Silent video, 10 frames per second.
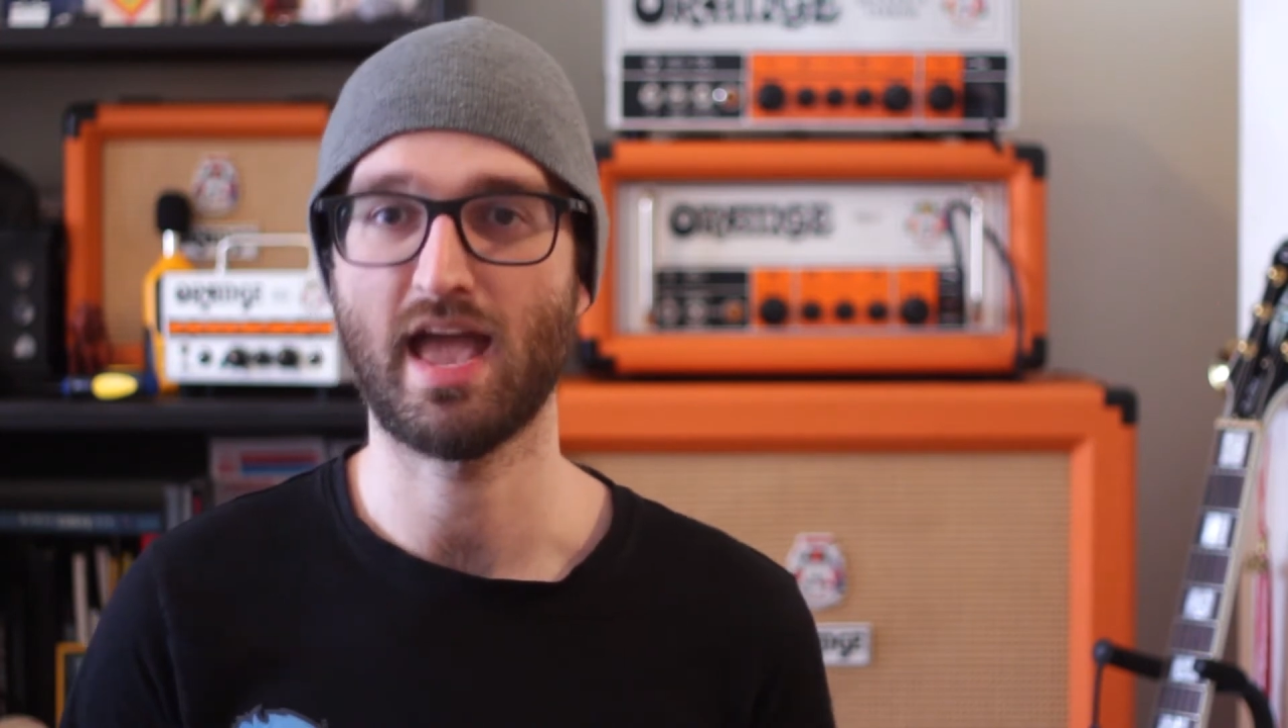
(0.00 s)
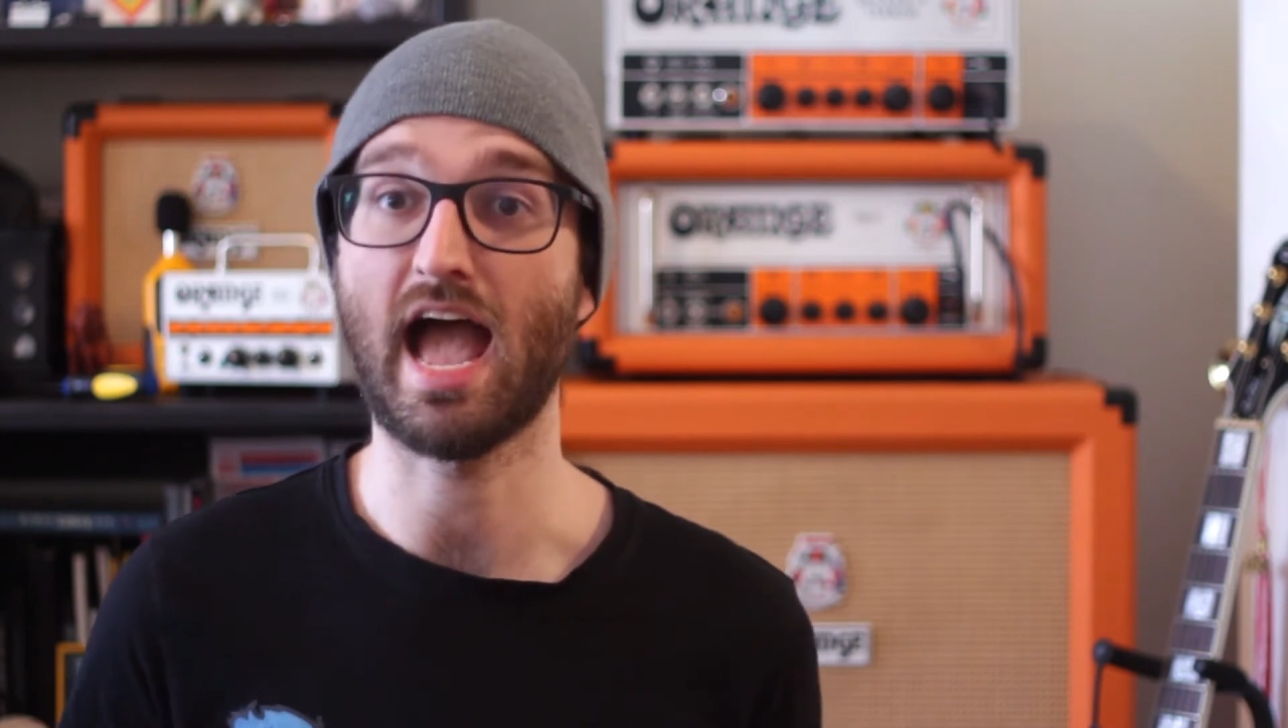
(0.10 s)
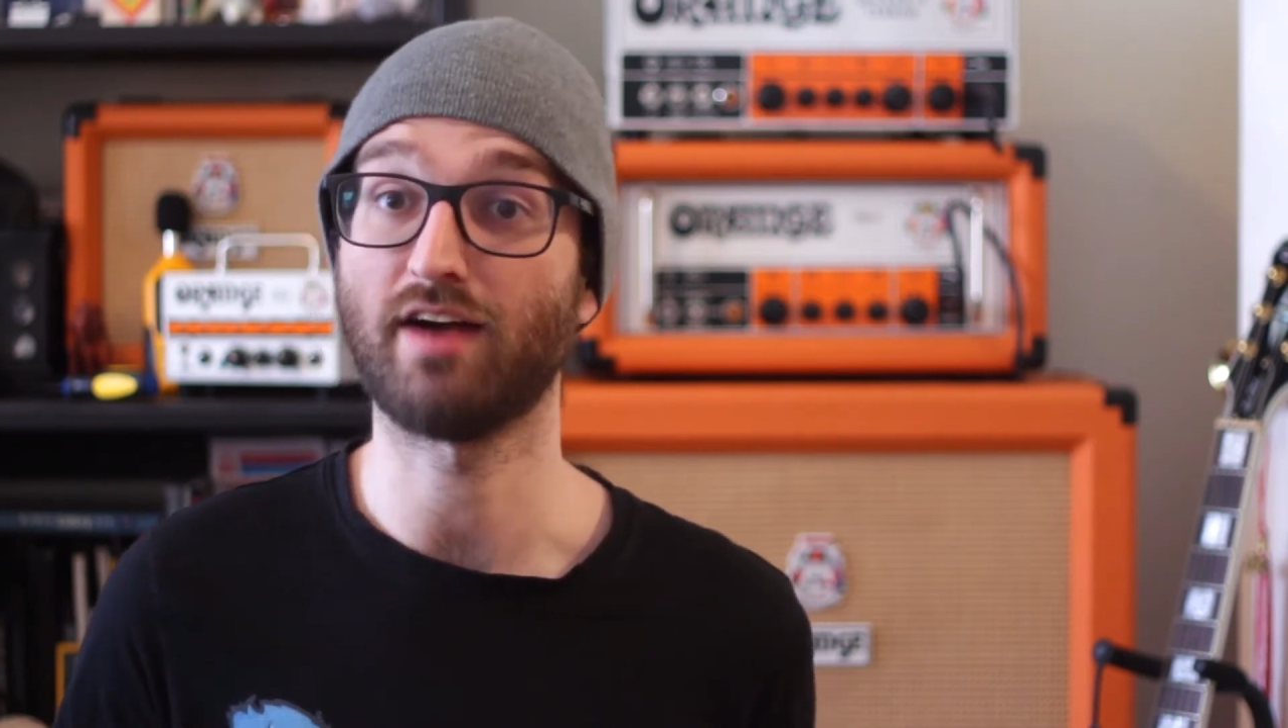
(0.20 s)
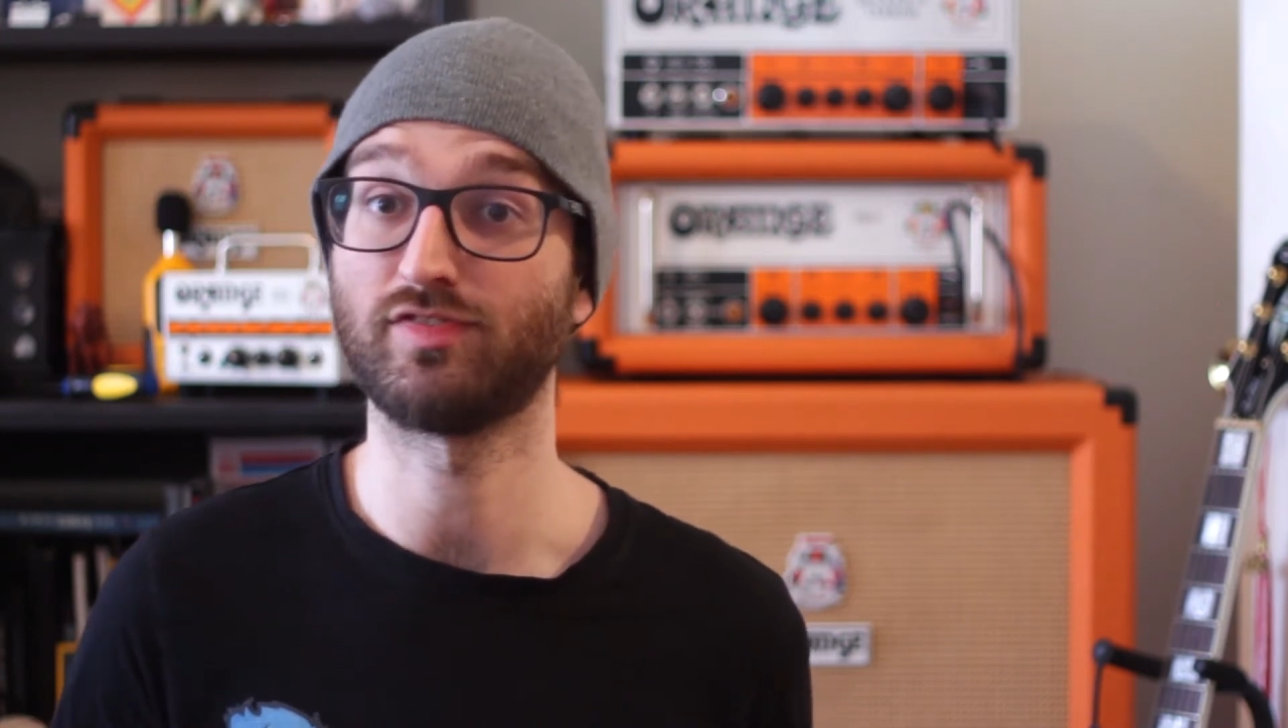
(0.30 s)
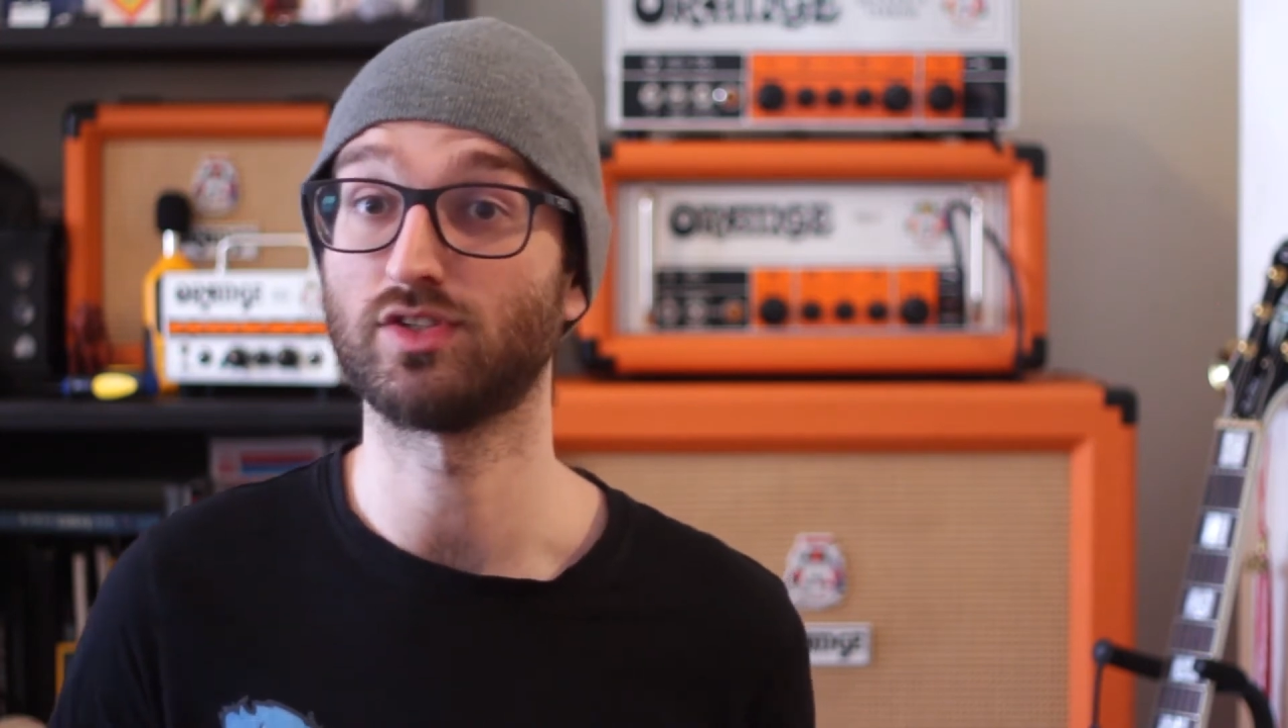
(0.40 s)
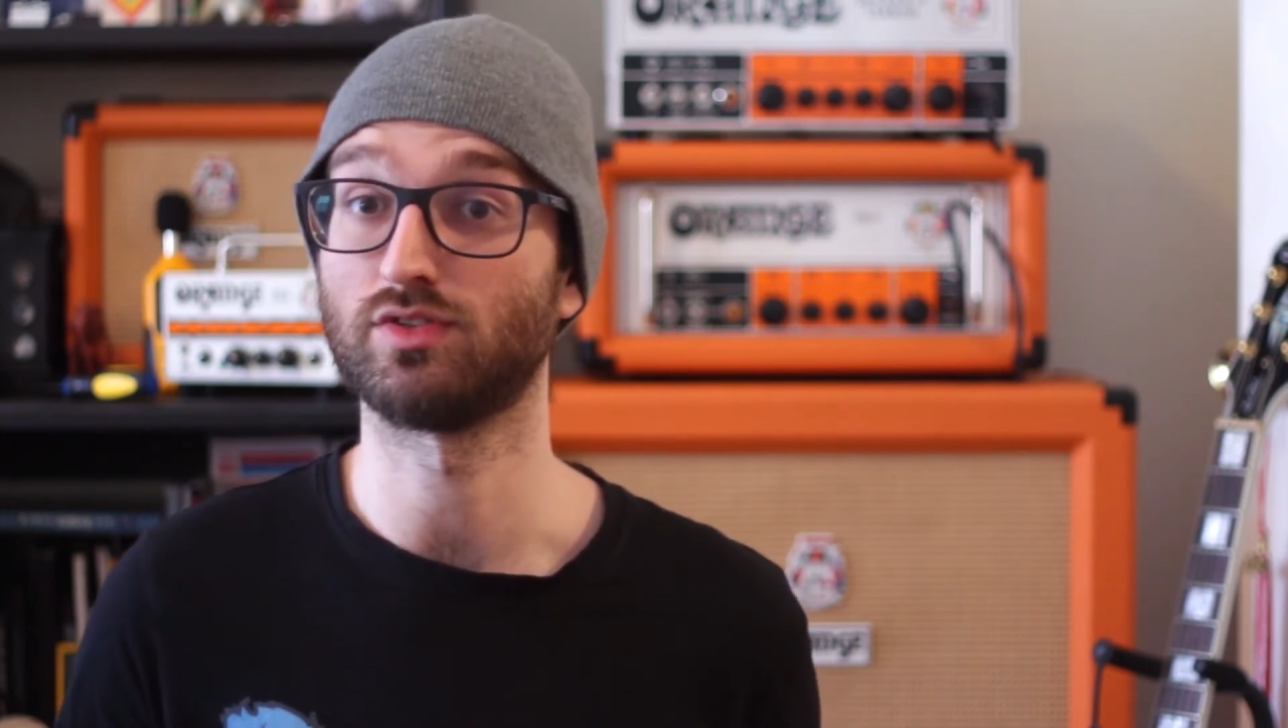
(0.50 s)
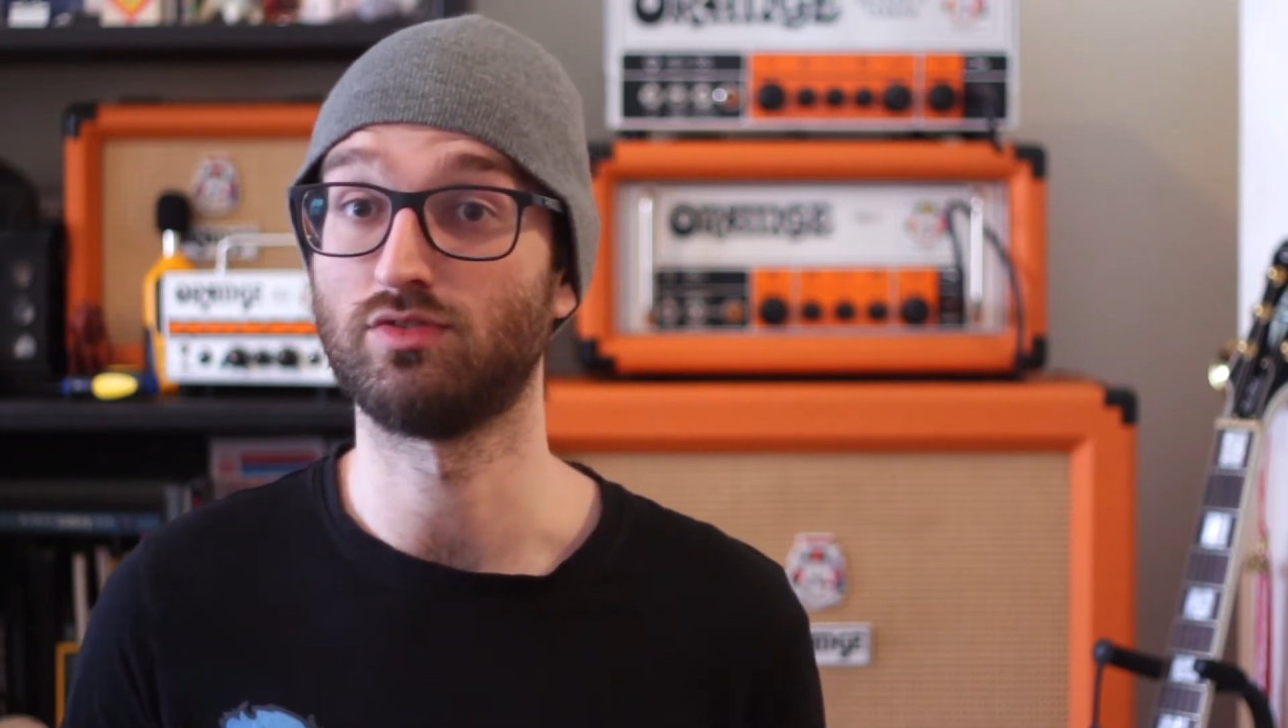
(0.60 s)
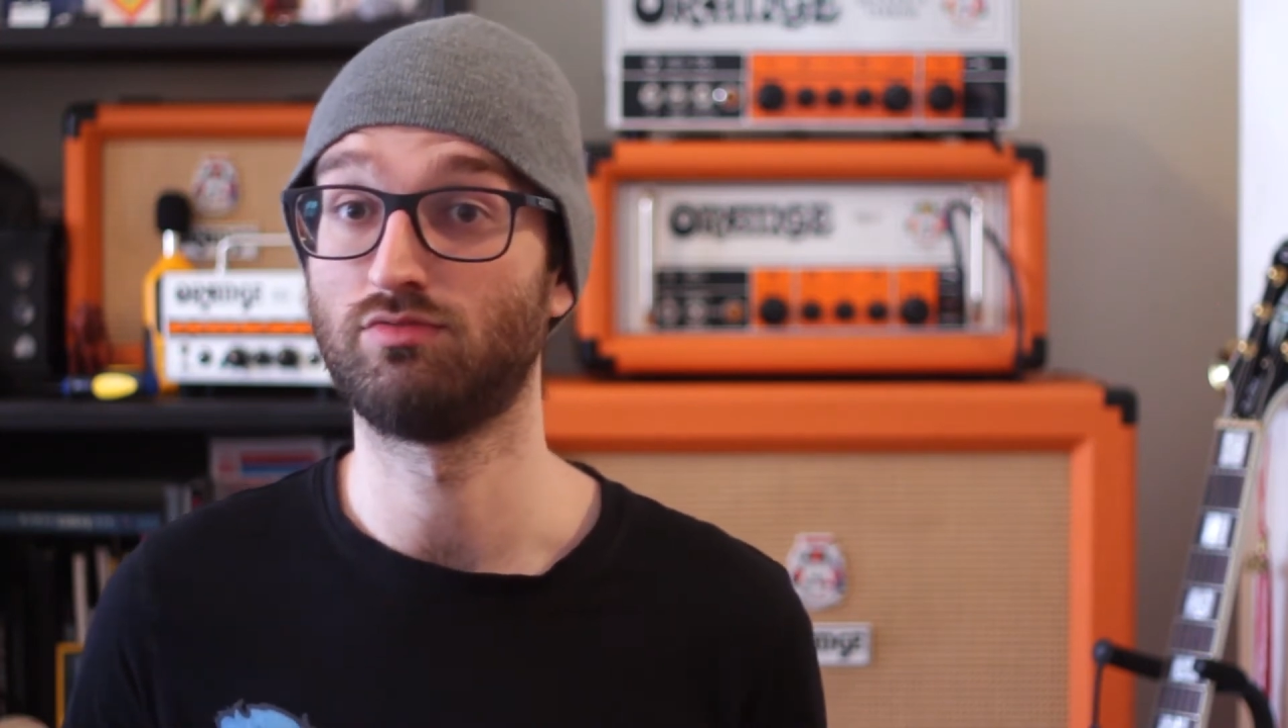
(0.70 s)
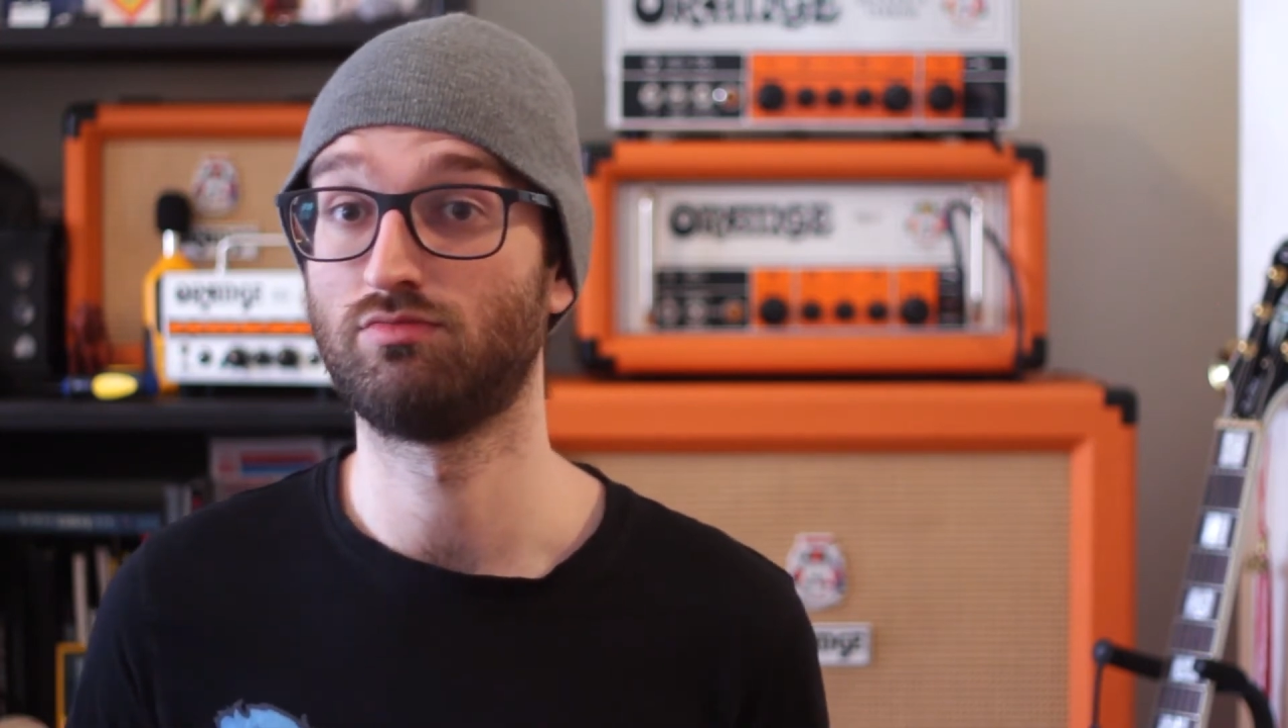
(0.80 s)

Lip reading: After